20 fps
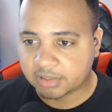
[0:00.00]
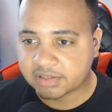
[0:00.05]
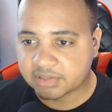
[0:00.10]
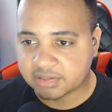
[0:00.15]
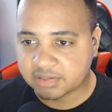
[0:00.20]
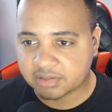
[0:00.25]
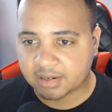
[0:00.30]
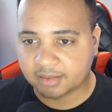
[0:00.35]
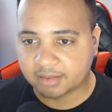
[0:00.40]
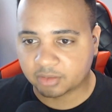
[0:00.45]

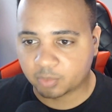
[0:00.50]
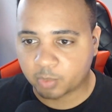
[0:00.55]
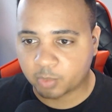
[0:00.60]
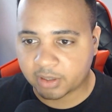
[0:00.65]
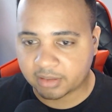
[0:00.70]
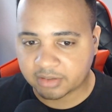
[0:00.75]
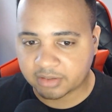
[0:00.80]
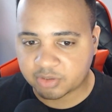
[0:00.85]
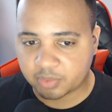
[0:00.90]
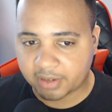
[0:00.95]
is not the way
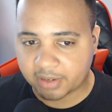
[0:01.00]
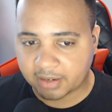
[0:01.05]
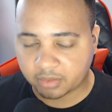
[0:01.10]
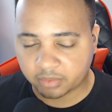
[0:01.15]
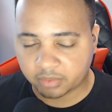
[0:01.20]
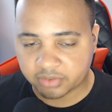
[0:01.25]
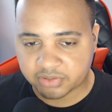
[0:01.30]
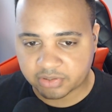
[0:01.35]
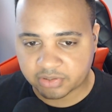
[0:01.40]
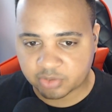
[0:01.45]
that you handle
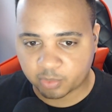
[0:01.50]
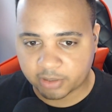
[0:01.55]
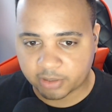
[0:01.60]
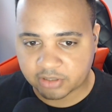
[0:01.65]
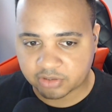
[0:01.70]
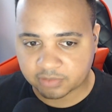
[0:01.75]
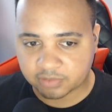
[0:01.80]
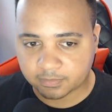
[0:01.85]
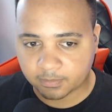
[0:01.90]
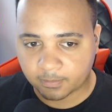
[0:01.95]
a
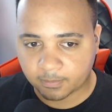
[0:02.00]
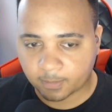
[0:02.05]
situation.